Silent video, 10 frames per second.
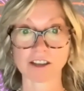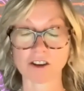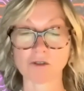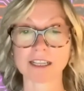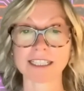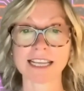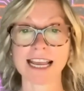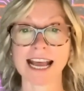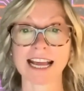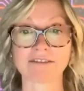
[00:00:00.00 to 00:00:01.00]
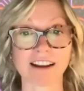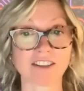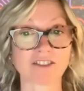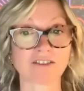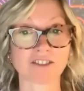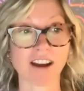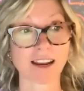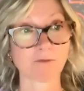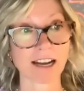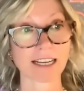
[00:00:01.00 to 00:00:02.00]
tokens at a range of
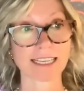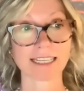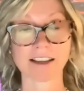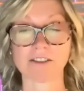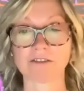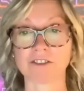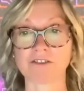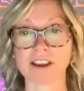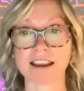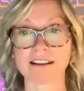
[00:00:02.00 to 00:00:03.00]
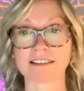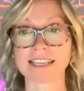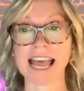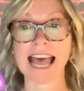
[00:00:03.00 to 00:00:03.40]
strike prices over three years,